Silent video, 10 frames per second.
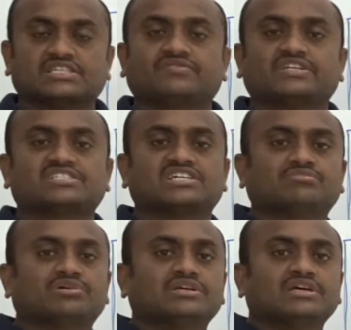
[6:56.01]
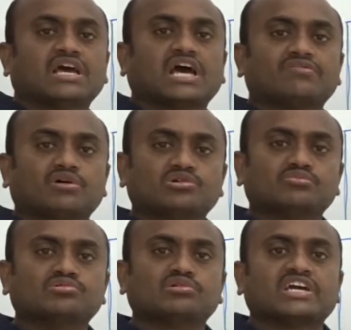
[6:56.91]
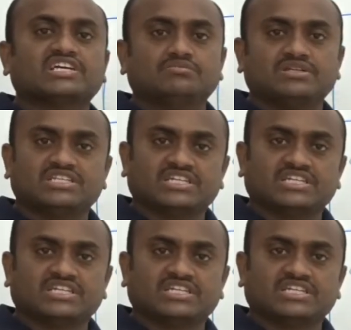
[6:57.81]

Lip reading: Say for example, I want to move 8-bit